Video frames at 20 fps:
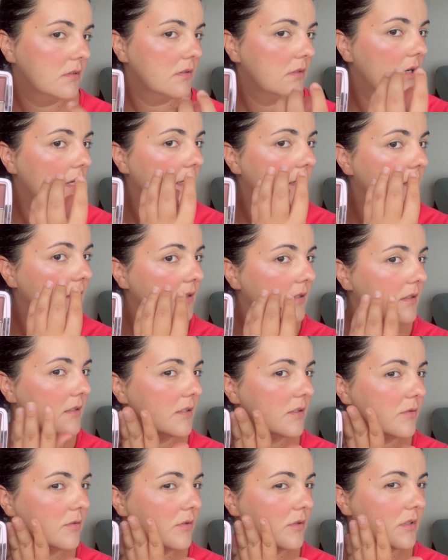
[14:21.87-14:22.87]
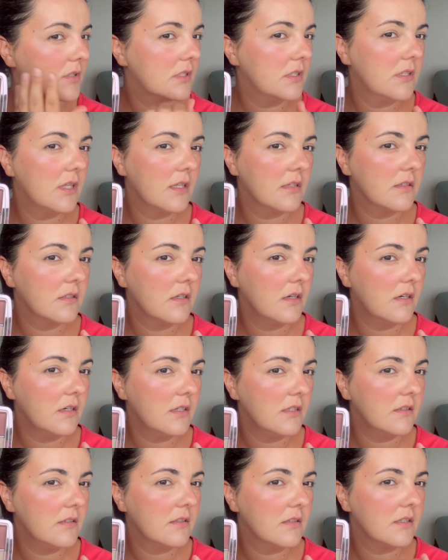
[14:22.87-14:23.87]
like you don't see that
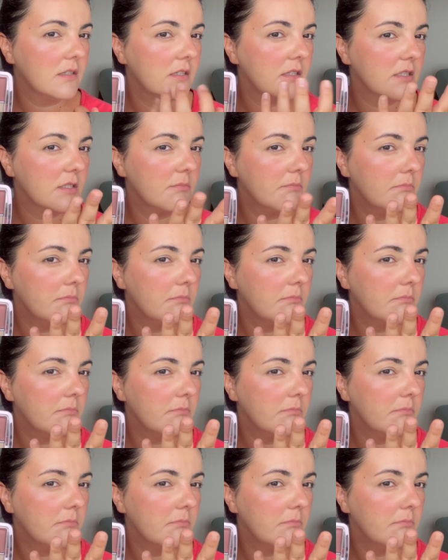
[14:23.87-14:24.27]
glittery